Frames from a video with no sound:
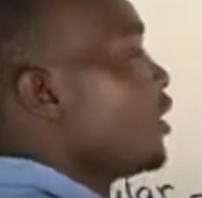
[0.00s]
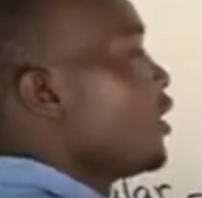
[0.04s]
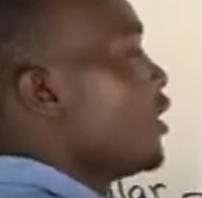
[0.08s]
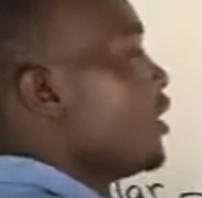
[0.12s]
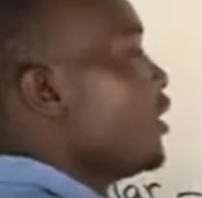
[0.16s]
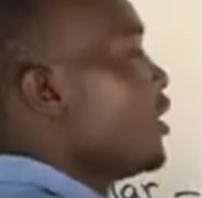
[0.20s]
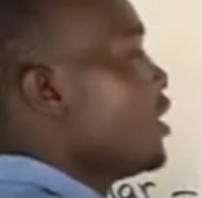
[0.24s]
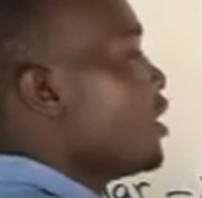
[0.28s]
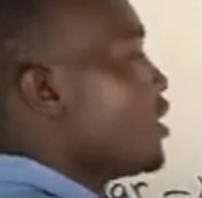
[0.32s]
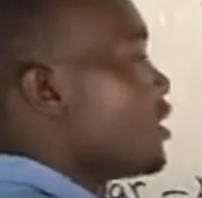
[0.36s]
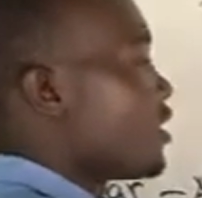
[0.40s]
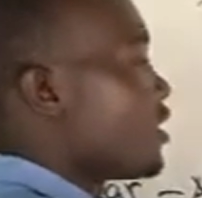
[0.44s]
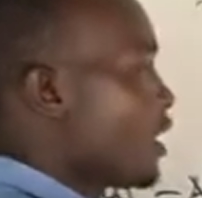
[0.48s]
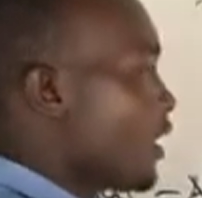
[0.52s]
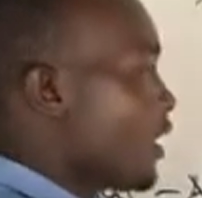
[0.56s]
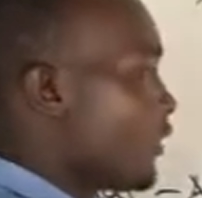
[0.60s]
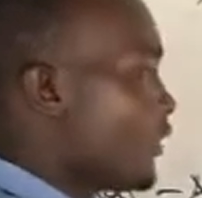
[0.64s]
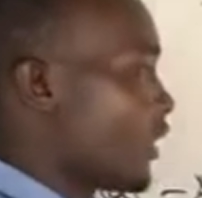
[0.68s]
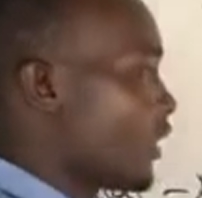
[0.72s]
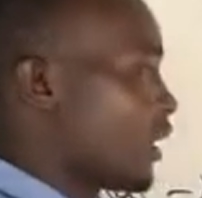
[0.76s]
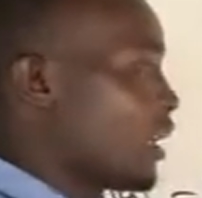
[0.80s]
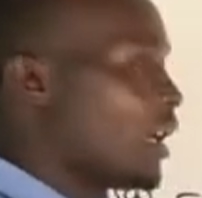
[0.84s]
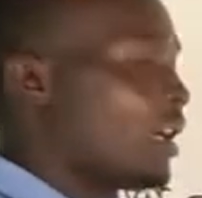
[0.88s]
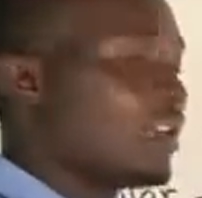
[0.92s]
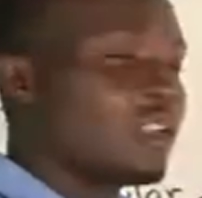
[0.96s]
this is
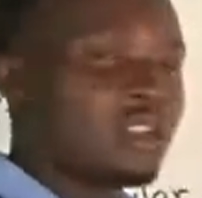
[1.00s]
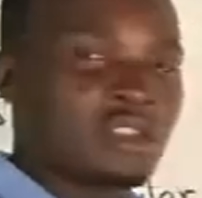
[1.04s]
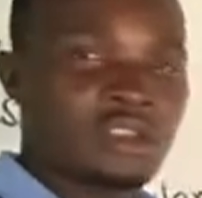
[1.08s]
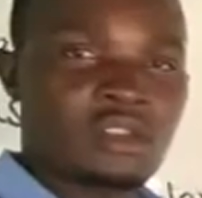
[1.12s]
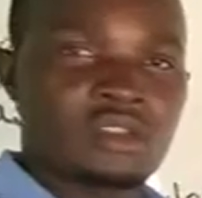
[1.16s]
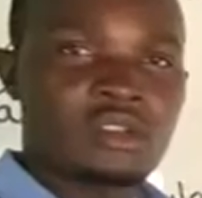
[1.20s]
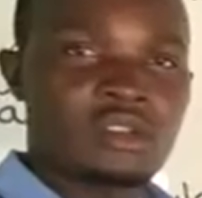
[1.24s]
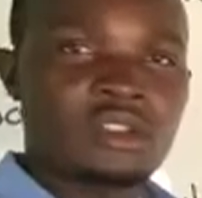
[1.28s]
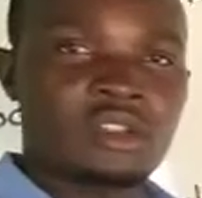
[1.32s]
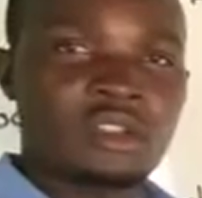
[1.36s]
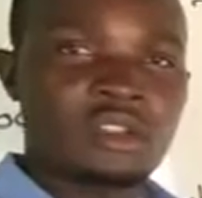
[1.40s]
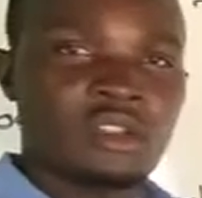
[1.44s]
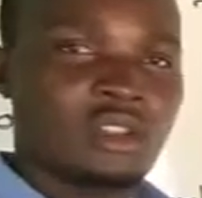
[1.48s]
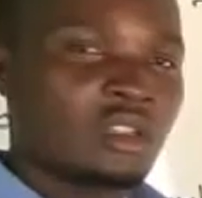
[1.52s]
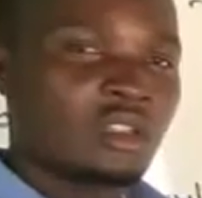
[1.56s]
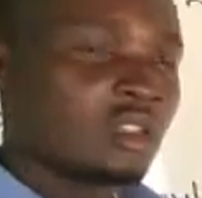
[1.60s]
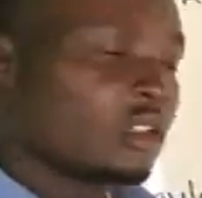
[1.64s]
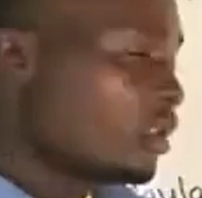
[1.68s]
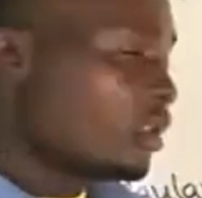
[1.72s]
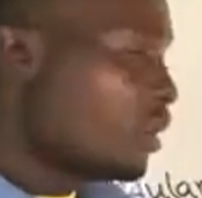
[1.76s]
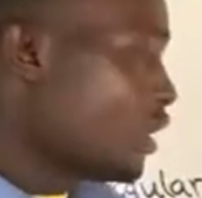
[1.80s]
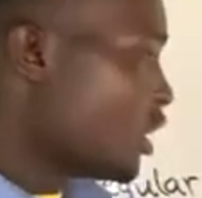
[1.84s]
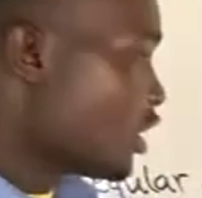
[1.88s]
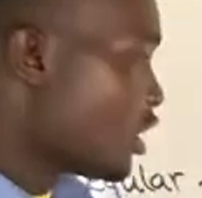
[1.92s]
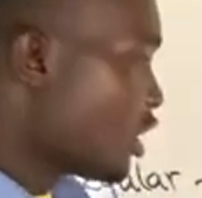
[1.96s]
Africa.
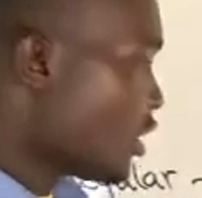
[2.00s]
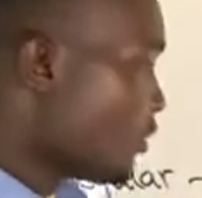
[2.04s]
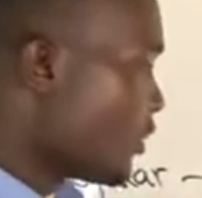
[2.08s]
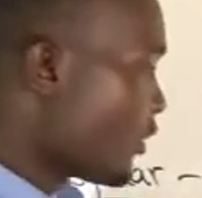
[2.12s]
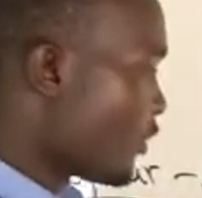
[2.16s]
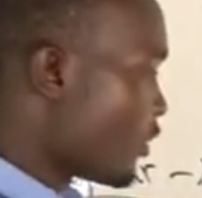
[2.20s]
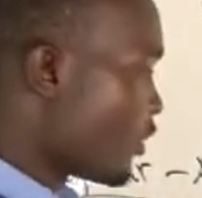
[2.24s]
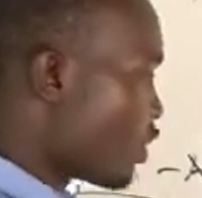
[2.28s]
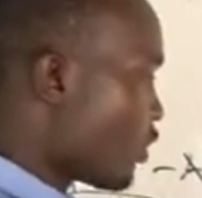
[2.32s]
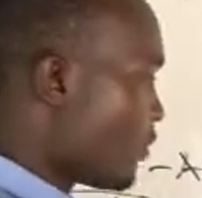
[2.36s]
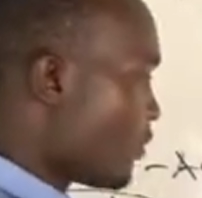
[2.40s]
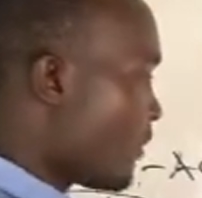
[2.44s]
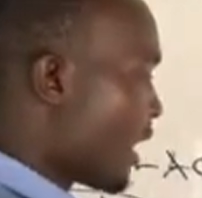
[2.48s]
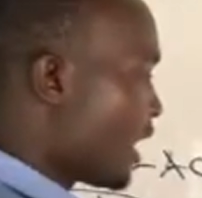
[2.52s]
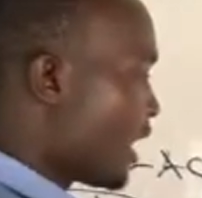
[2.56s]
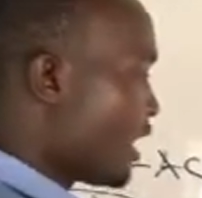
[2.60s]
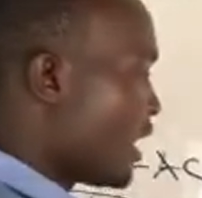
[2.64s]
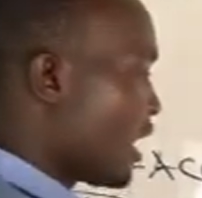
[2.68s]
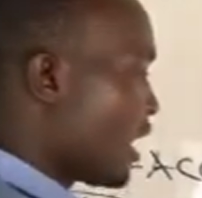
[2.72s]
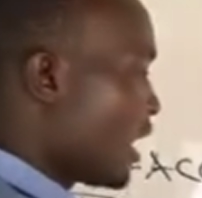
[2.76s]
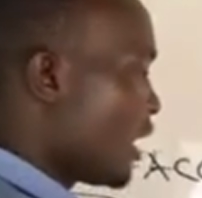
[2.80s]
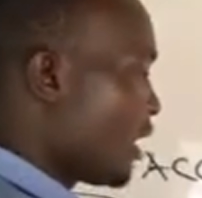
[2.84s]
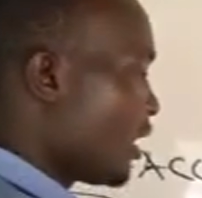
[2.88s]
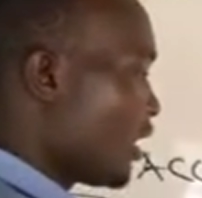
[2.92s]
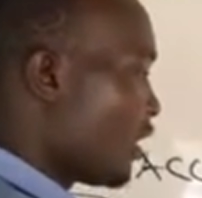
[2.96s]
The shape of
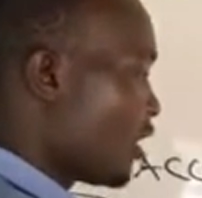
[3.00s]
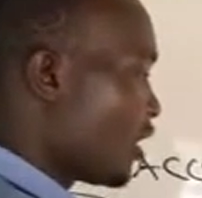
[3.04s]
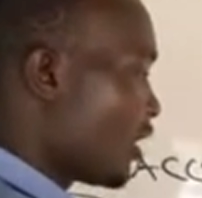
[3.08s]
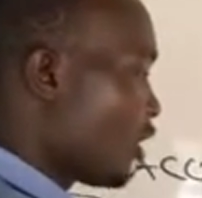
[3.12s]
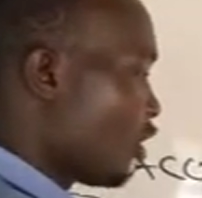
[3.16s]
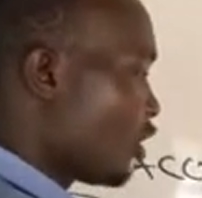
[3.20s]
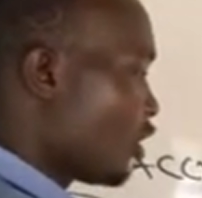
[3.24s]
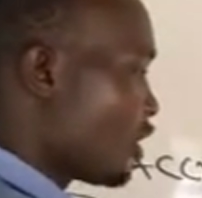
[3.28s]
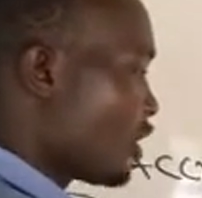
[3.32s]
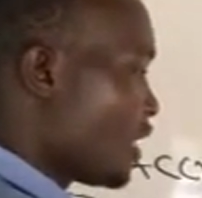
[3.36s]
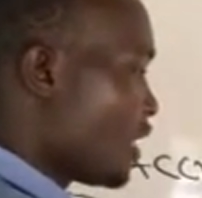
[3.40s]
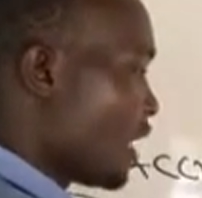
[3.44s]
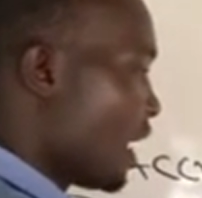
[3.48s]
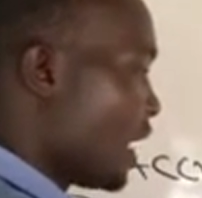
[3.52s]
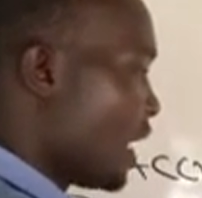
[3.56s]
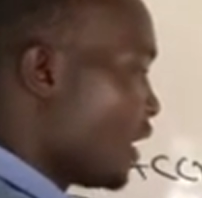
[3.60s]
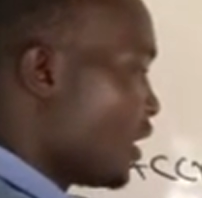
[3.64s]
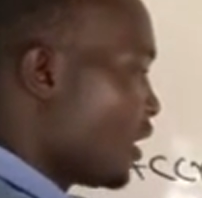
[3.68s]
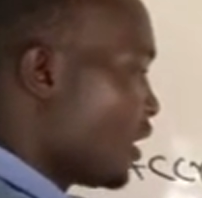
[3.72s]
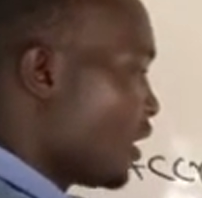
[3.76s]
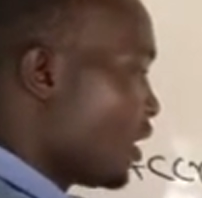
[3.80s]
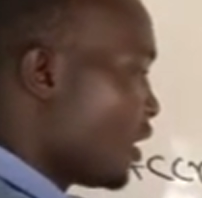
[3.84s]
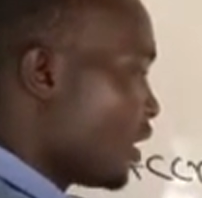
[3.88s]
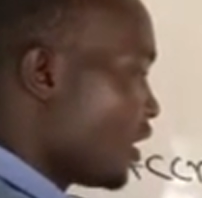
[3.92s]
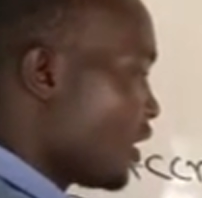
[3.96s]
Somalia coastline
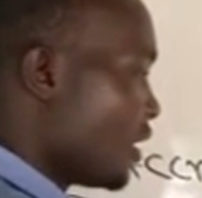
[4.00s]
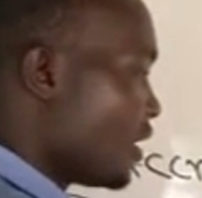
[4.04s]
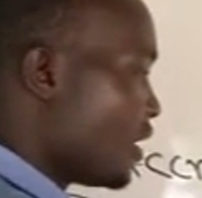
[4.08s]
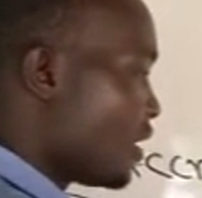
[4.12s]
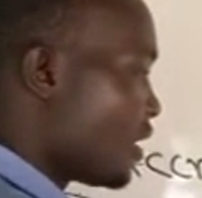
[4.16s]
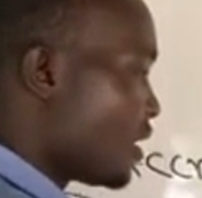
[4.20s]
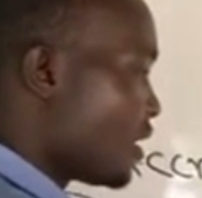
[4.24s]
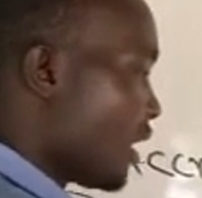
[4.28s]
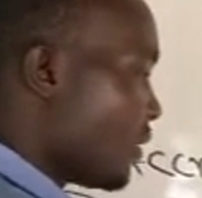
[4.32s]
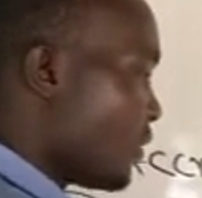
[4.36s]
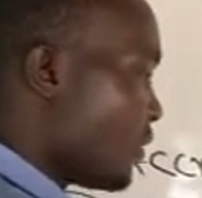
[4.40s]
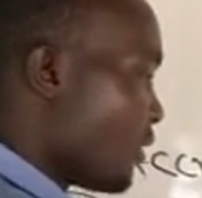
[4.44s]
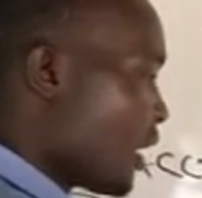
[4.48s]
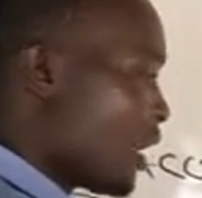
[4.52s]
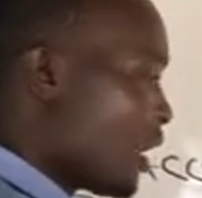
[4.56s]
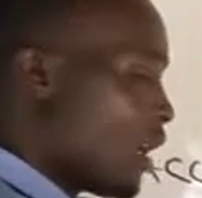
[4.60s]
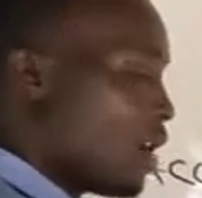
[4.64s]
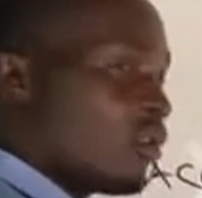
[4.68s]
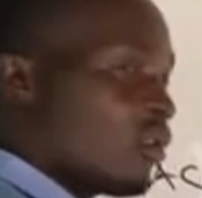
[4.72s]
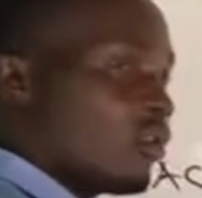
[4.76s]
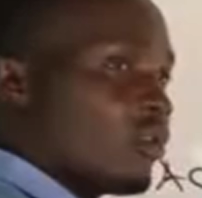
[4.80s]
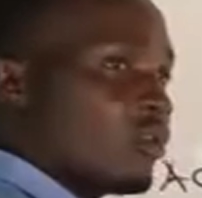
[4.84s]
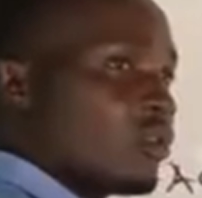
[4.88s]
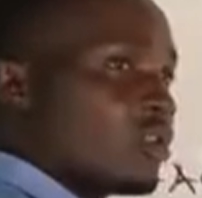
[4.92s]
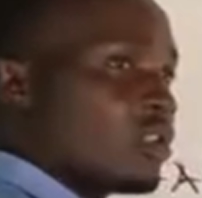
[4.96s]
is
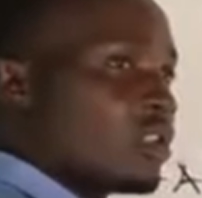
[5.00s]
somehow